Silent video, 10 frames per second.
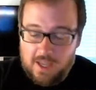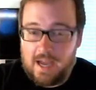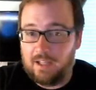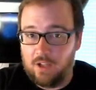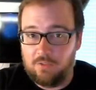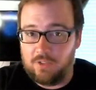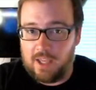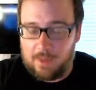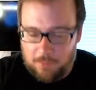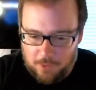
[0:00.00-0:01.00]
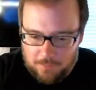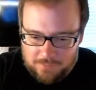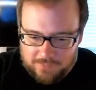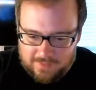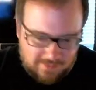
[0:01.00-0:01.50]
I love the game, though.
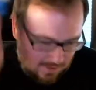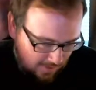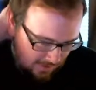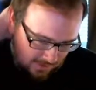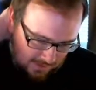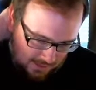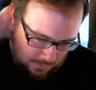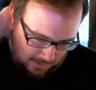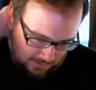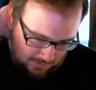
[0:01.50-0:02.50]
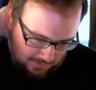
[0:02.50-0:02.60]
I spent